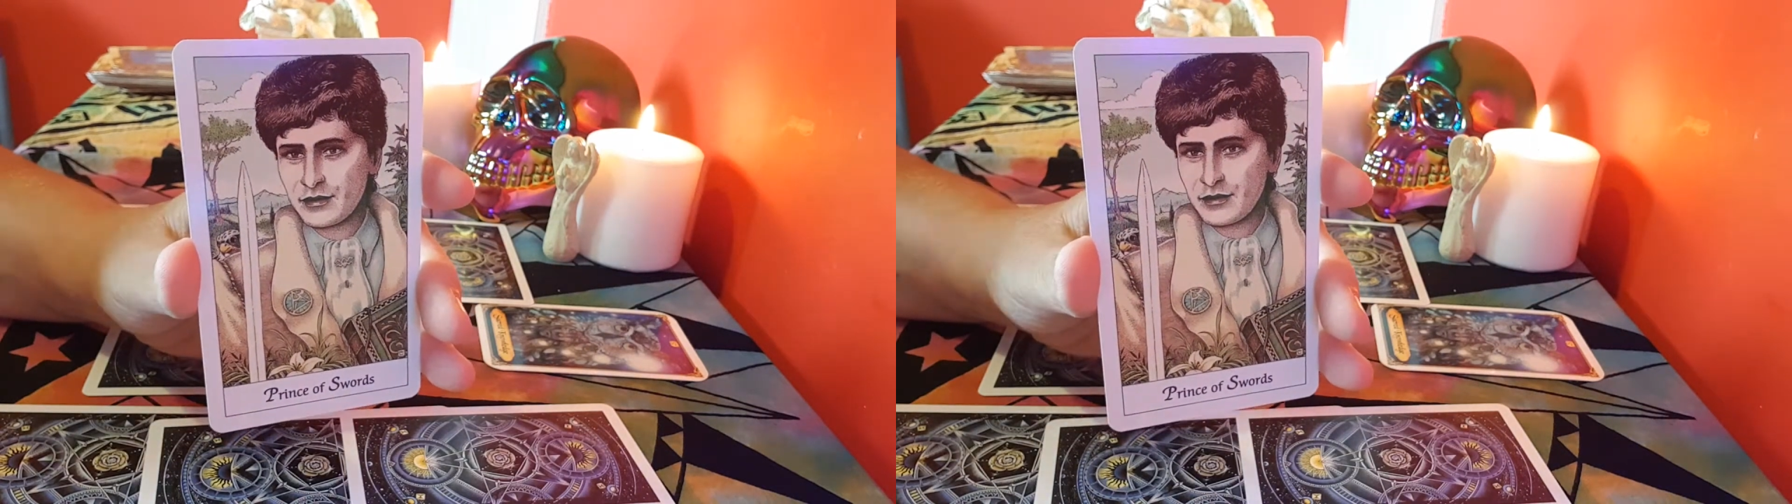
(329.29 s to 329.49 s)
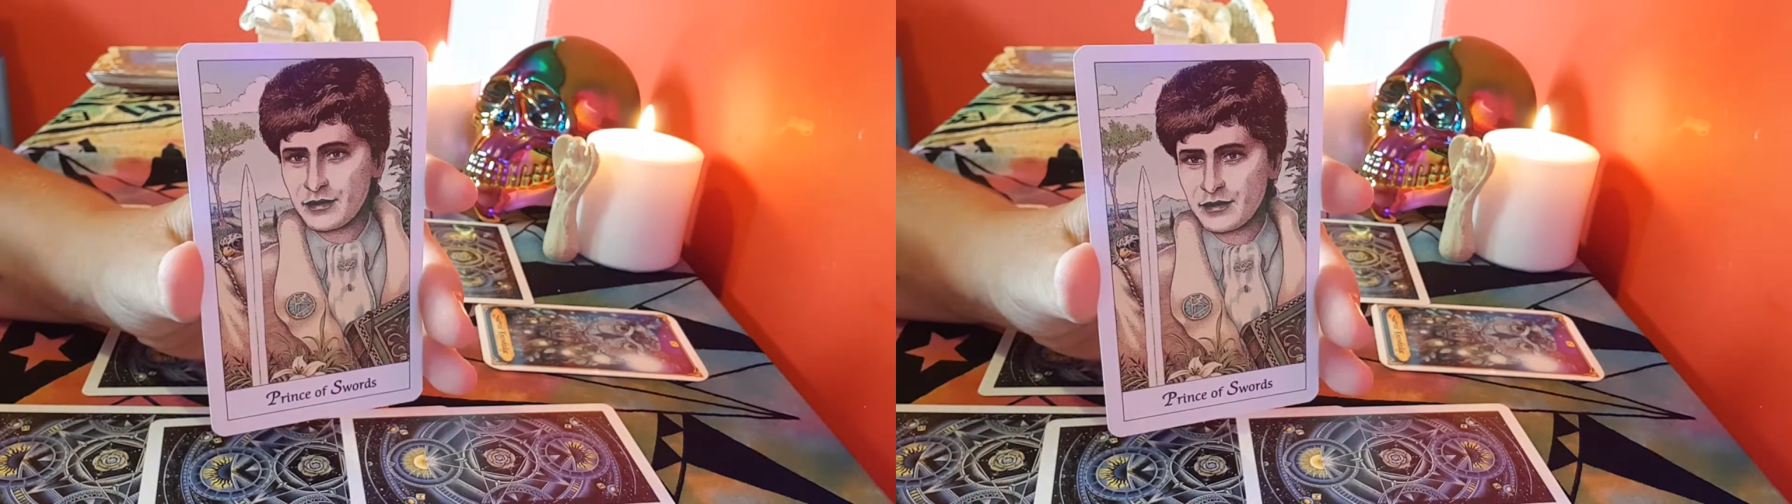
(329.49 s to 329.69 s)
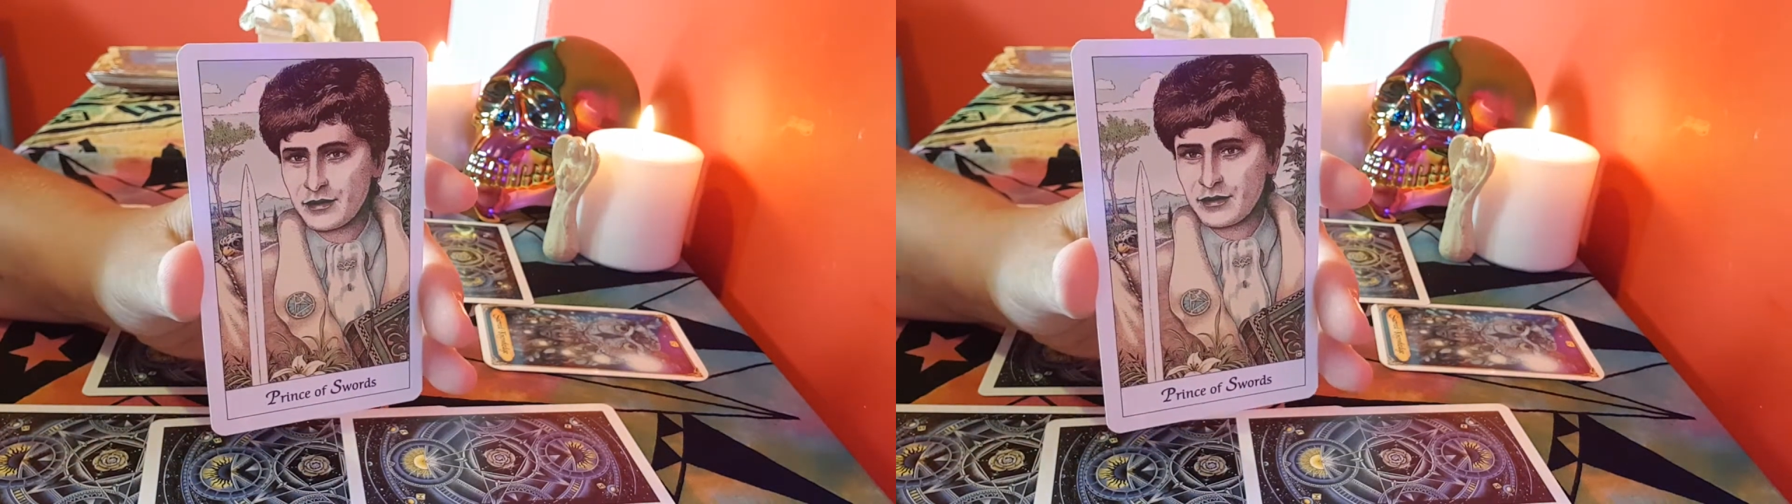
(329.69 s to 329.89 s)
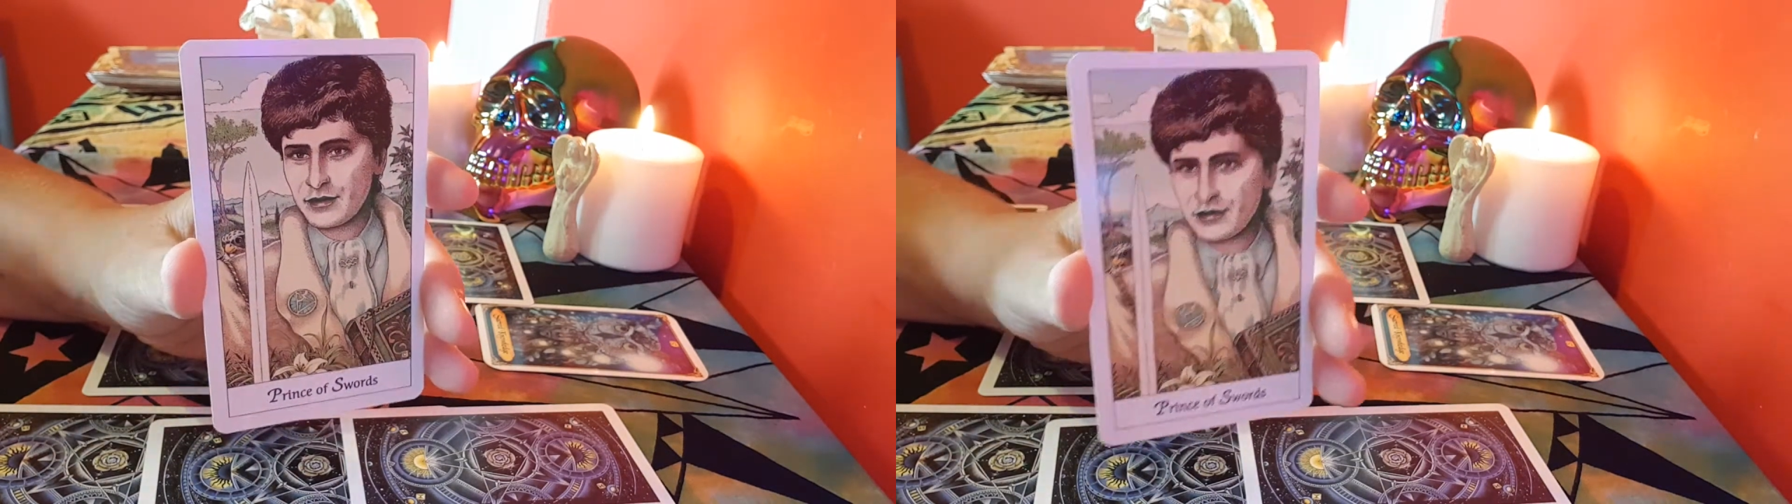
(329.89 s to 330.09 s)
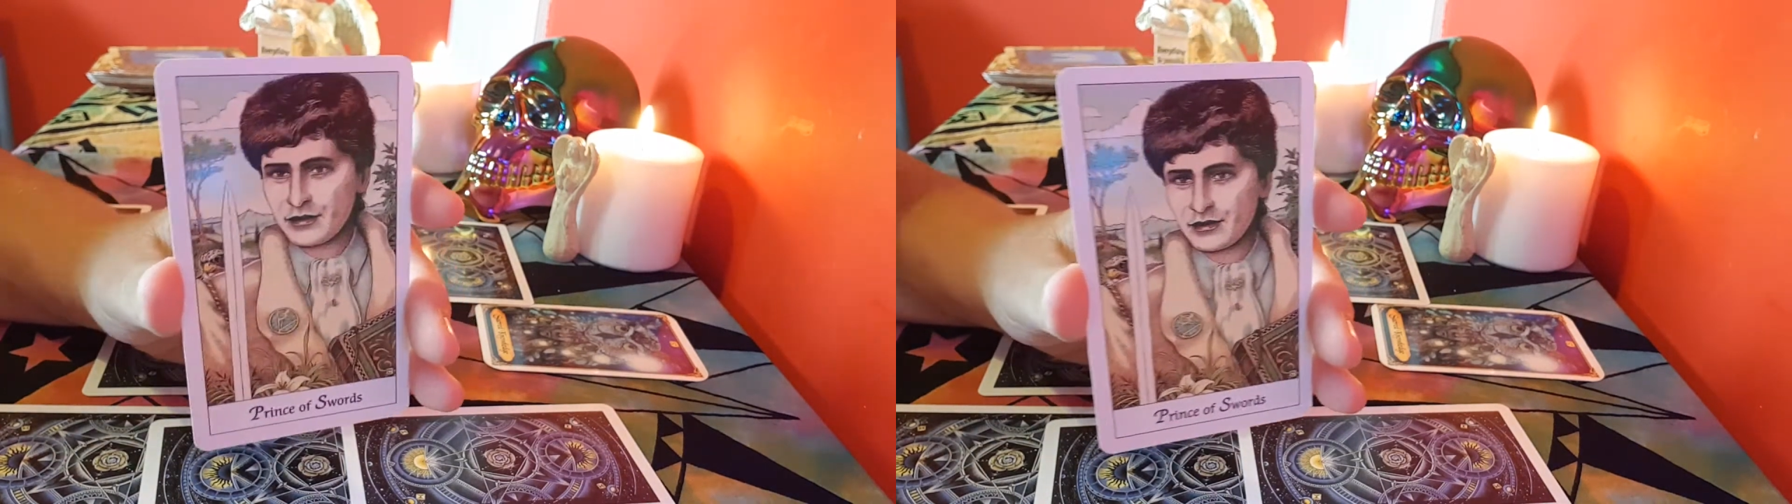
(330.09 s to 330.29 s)
that male's
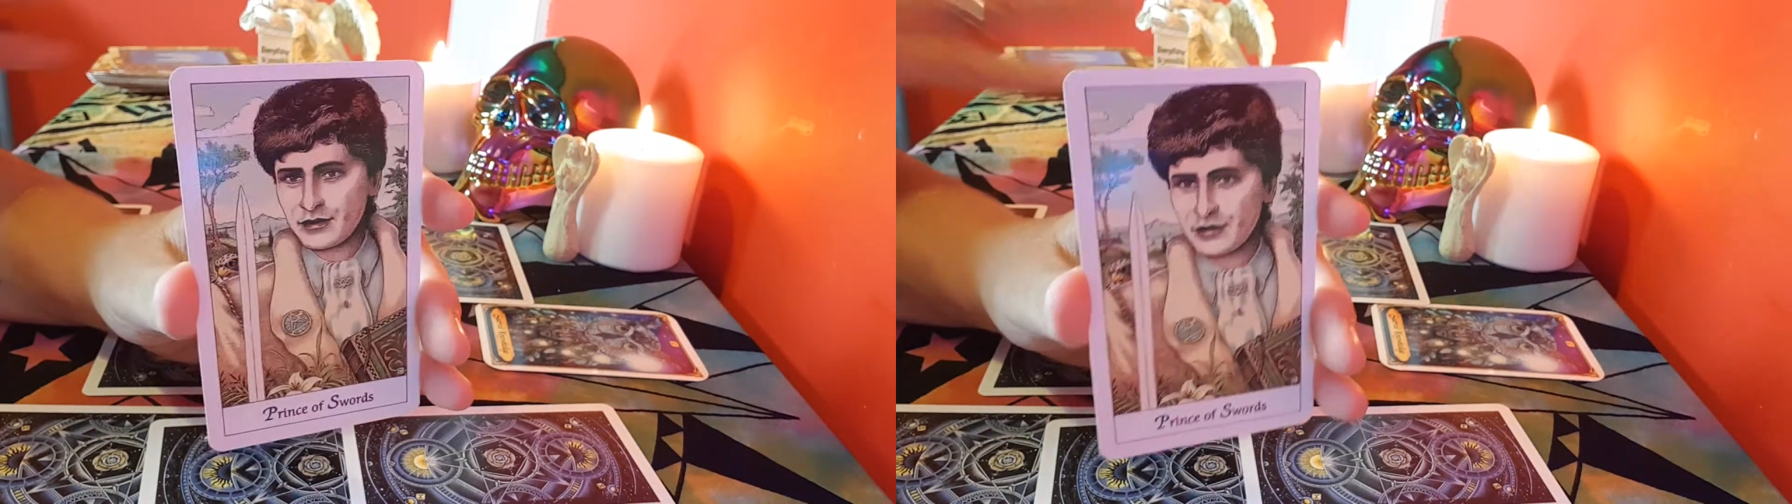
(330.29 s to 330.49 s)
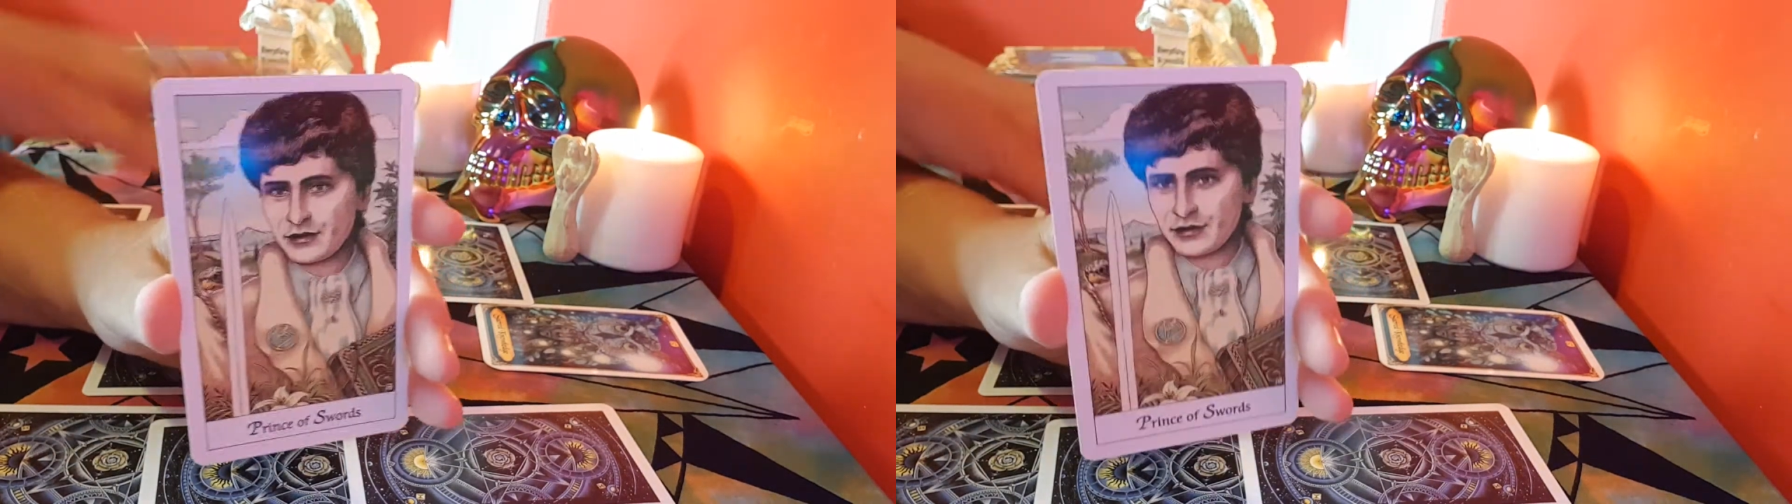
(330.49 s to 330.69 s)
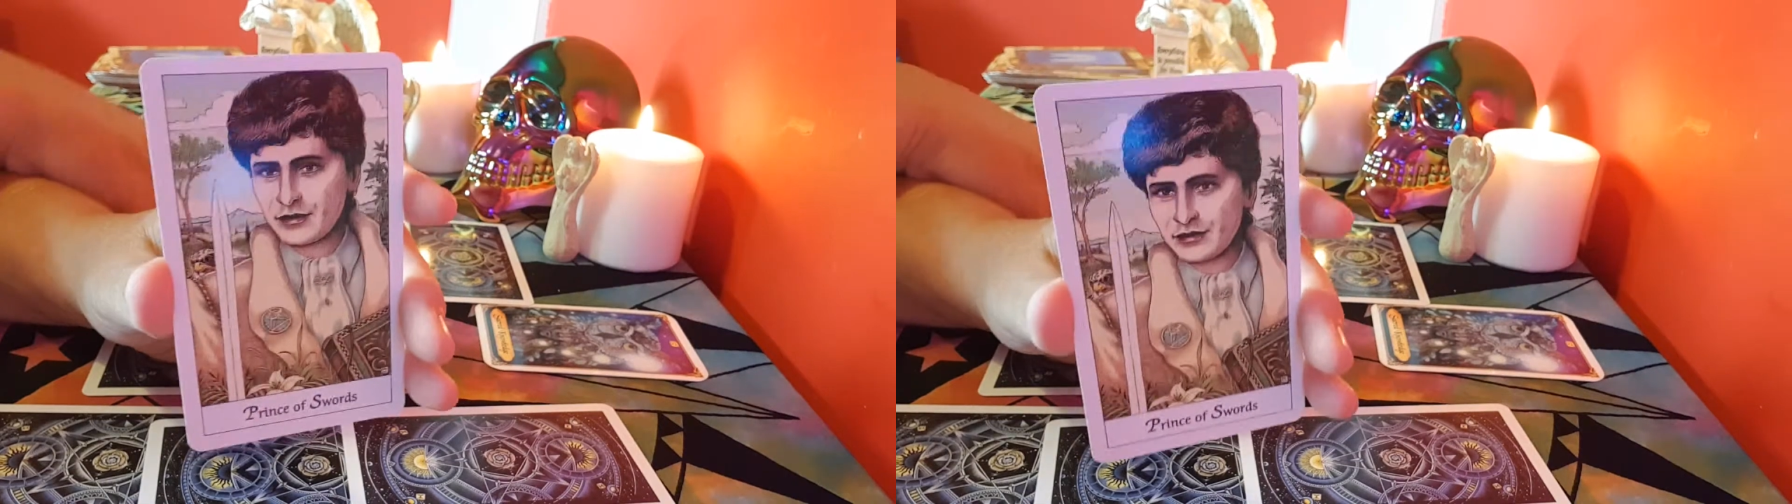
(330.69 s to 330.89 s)
important to